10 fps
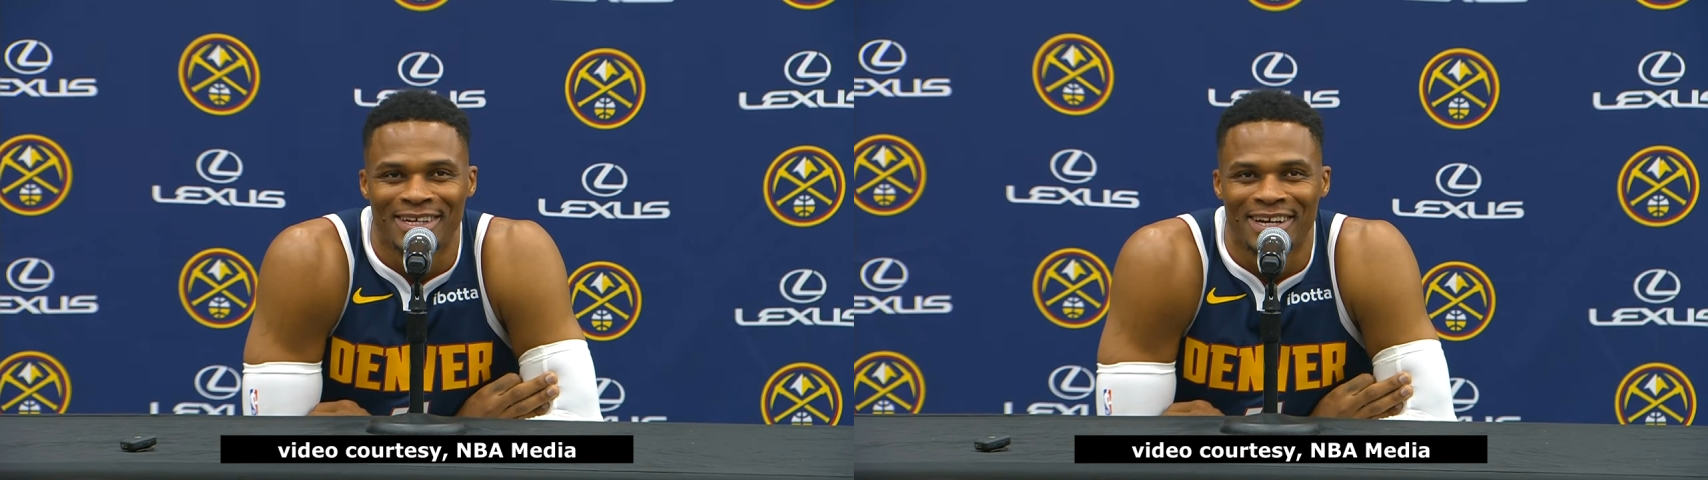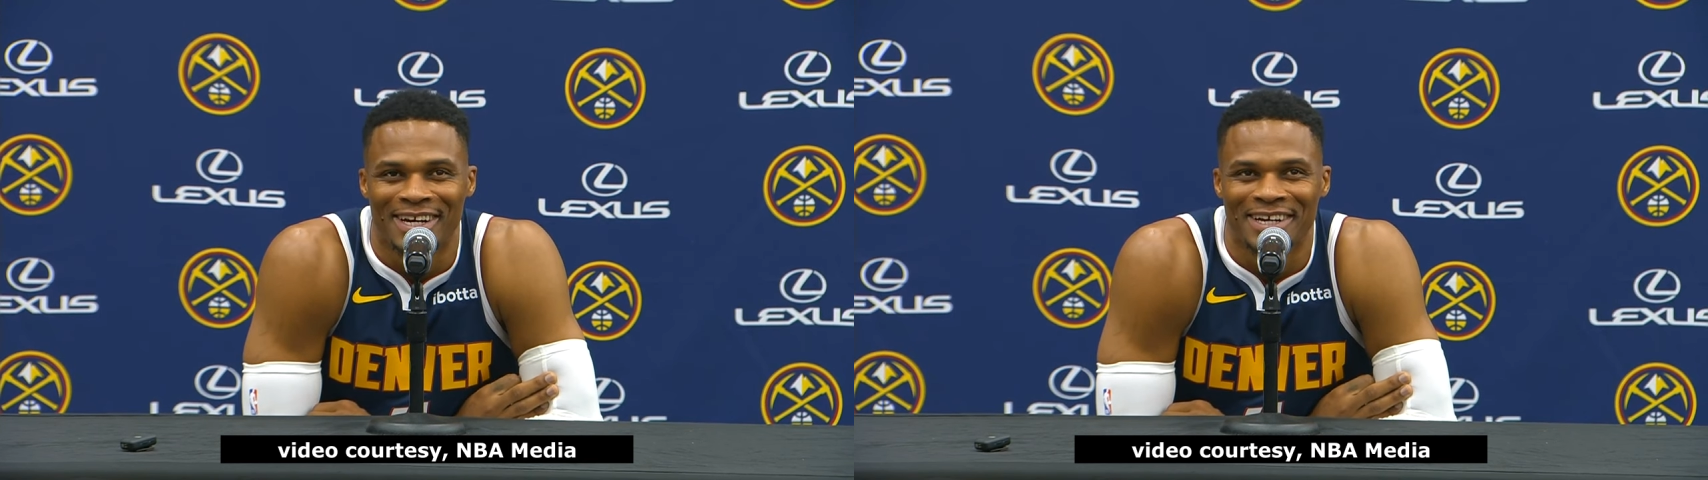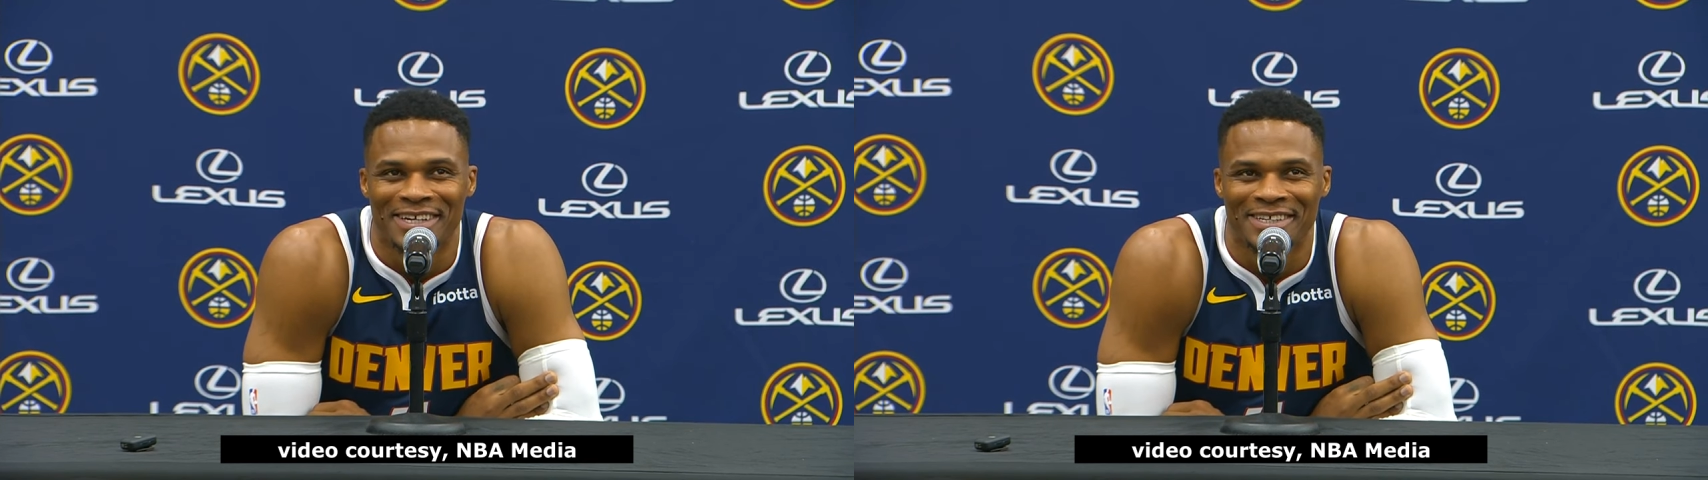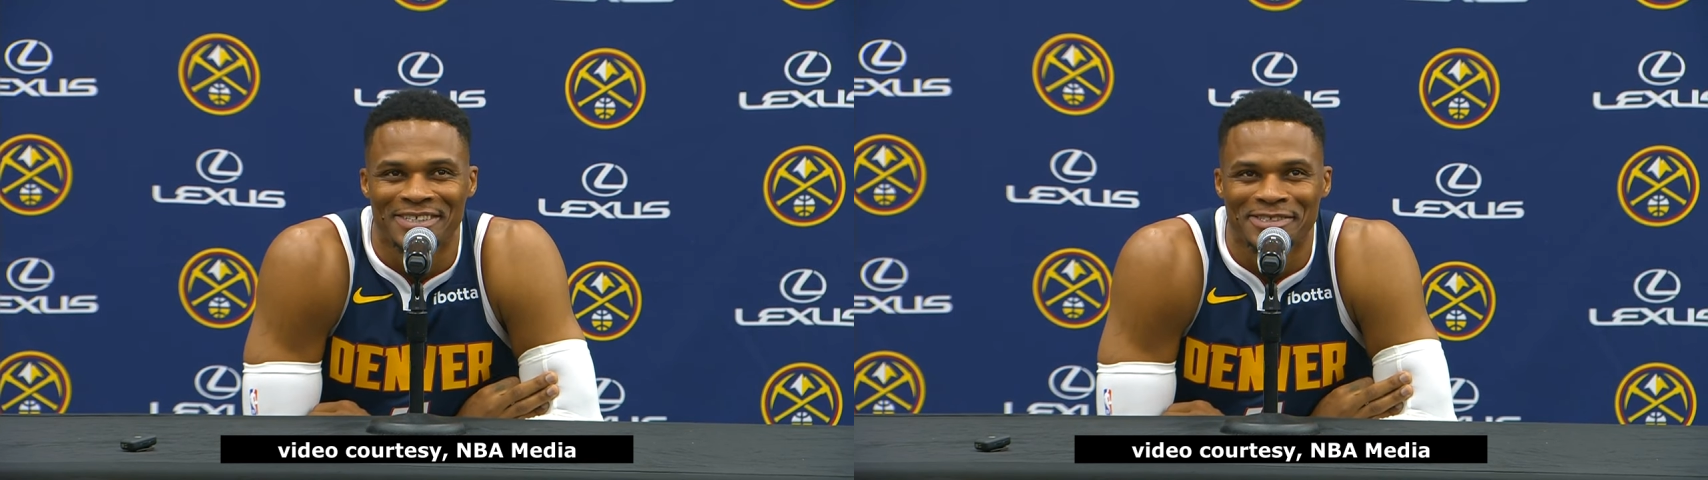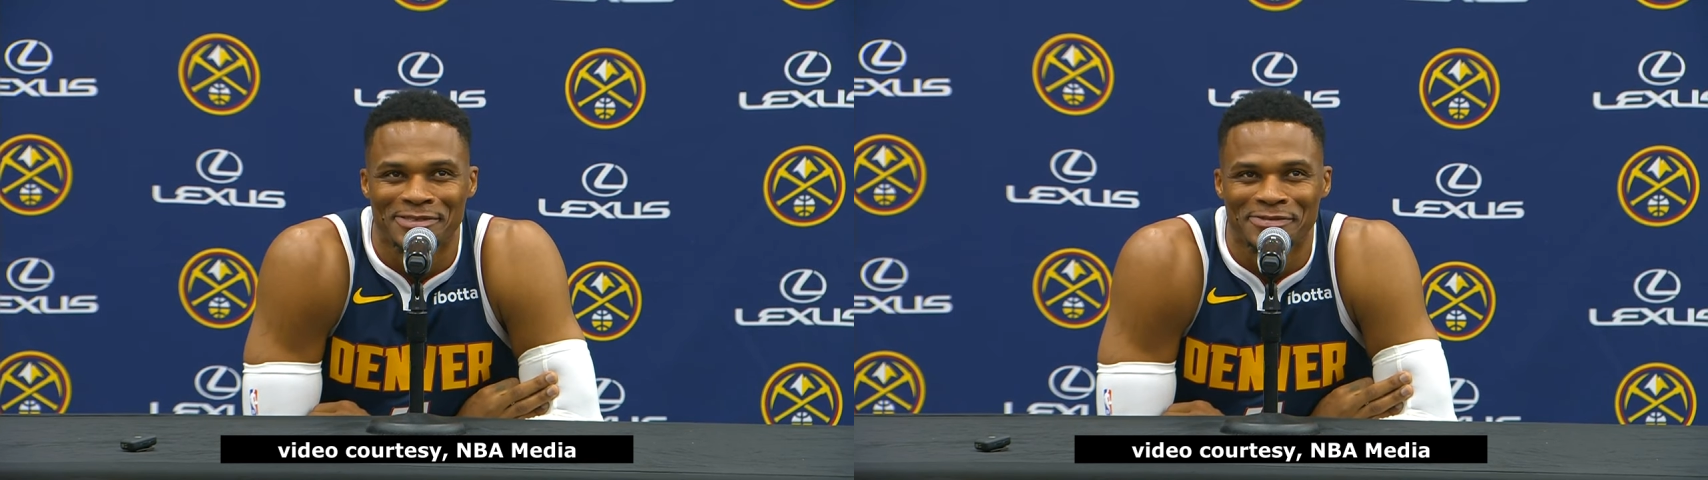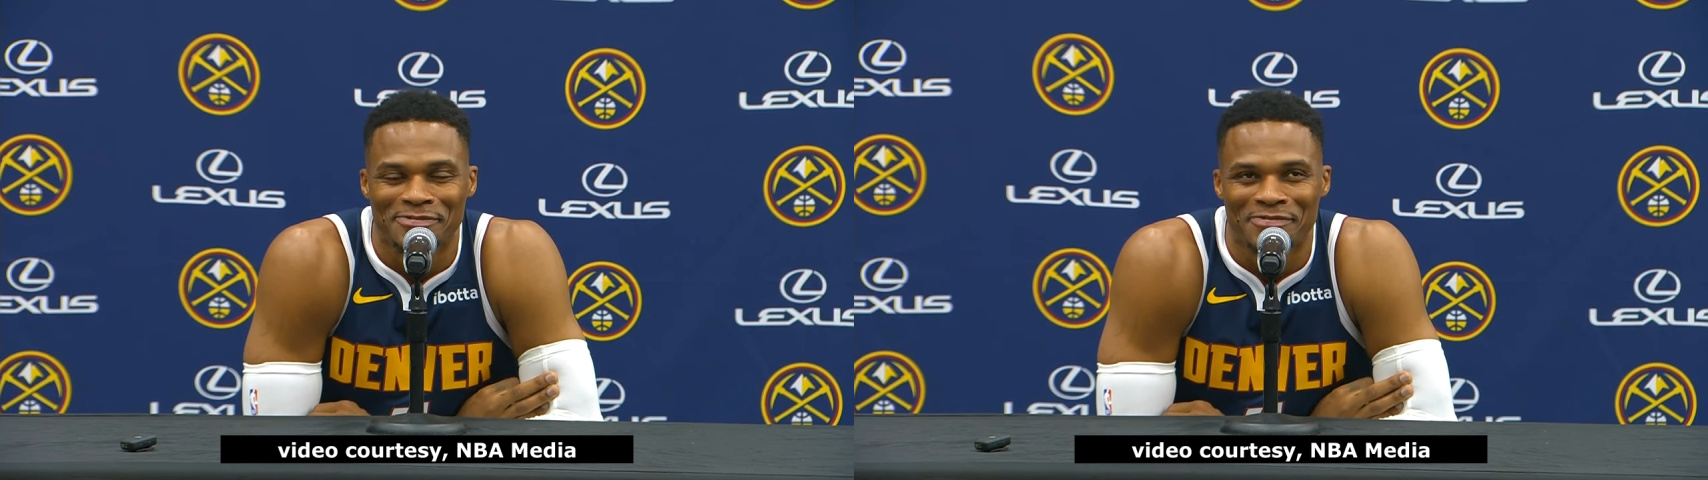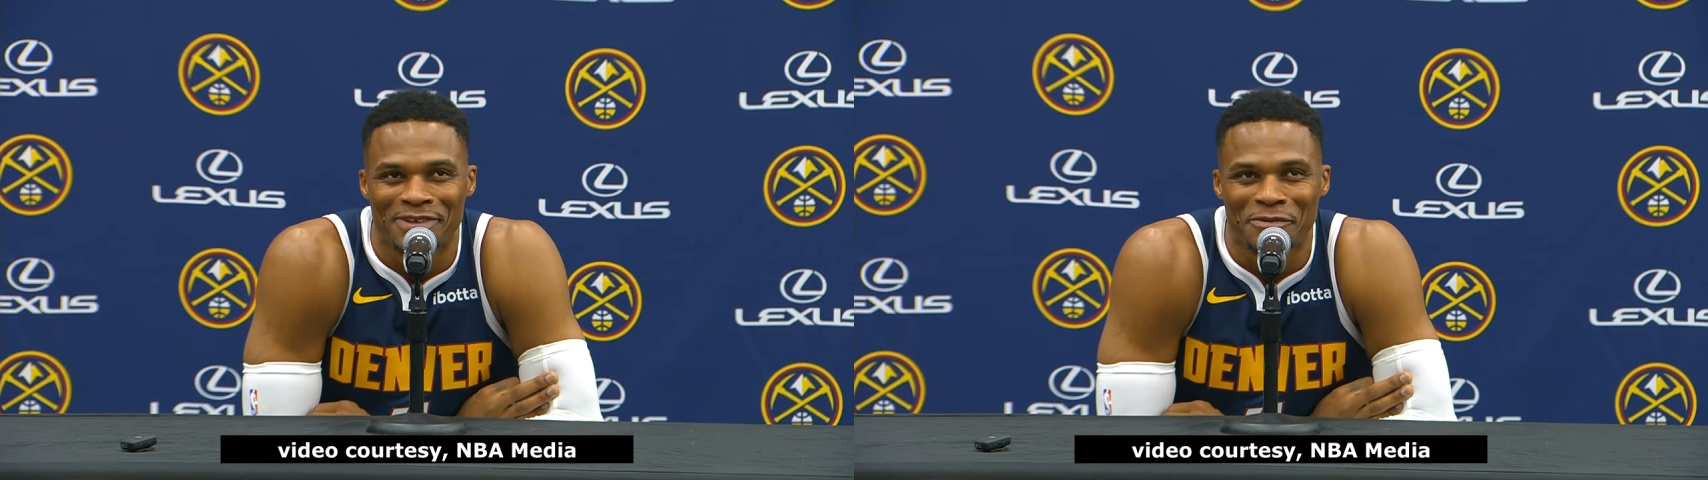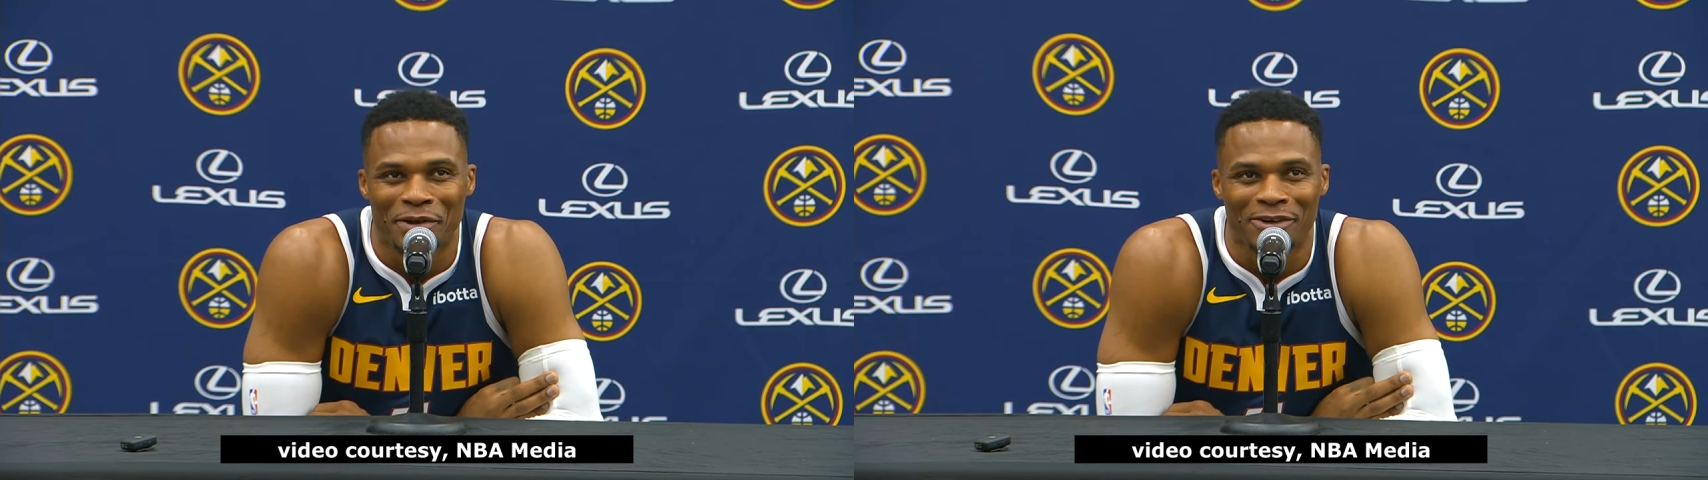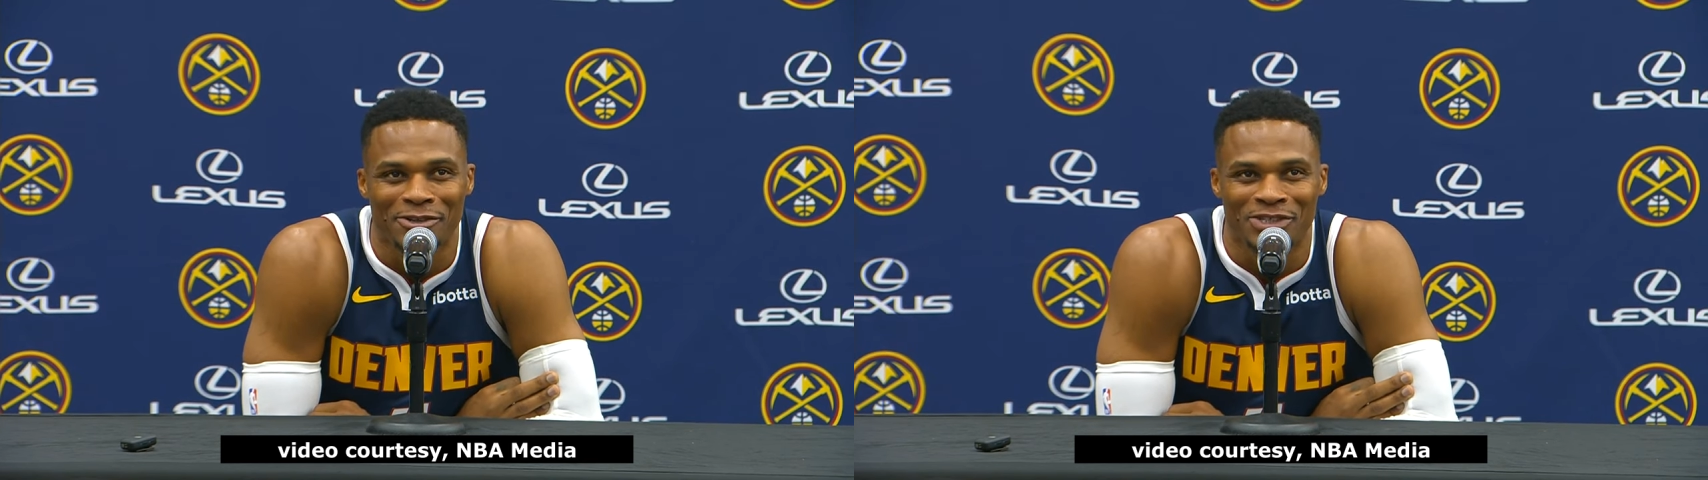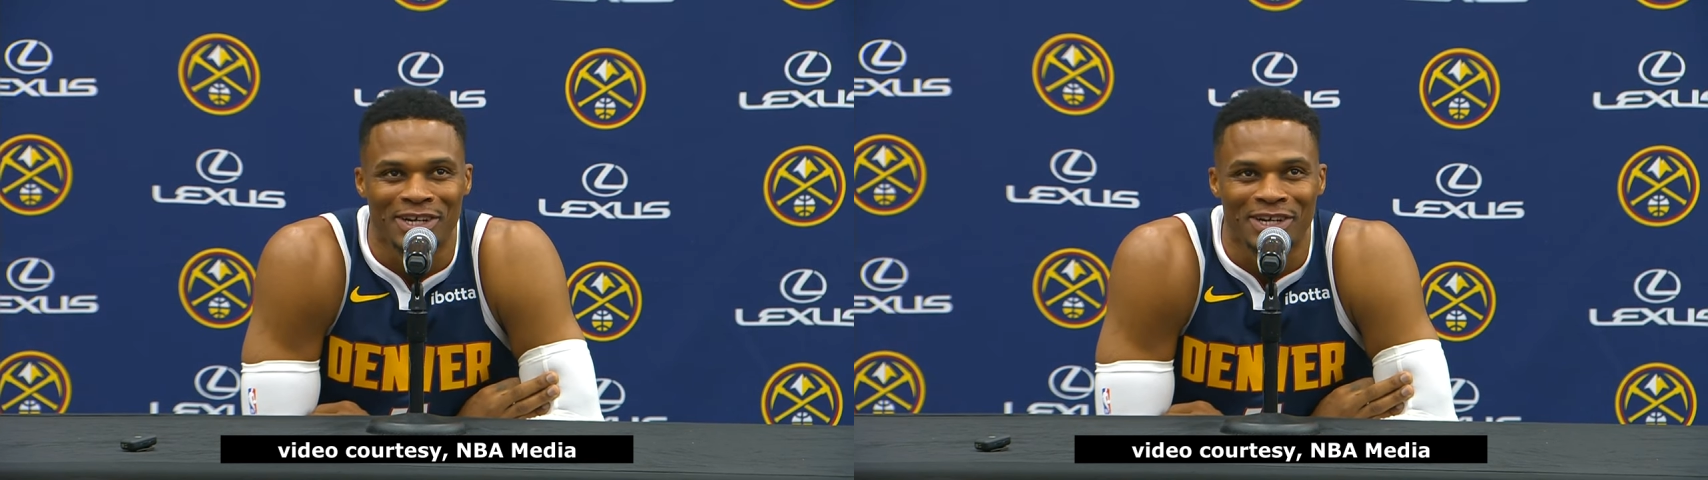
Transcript: Uh, I'm not going to